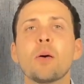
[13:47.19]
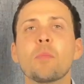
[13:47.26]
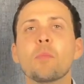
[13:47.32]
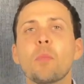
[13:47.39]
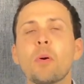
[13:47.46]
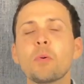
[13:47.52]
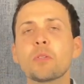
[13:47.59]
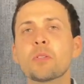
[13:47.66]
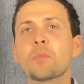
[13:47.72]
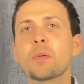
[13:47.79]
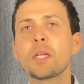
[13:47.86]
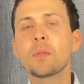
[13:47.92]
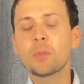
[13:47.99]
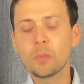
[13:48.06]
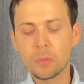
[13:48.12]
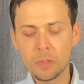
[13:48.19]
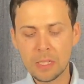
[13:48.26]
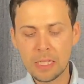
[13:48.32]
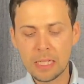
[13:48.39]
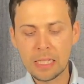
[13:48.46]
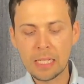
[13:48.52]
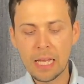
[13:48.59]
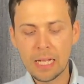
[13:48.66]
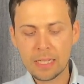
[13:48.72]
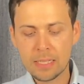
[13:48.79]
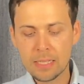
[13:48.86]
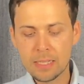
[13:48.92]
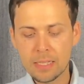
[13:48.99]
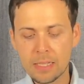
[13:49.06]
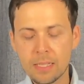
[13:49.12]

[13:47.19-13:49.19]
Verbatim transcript: Most people neglect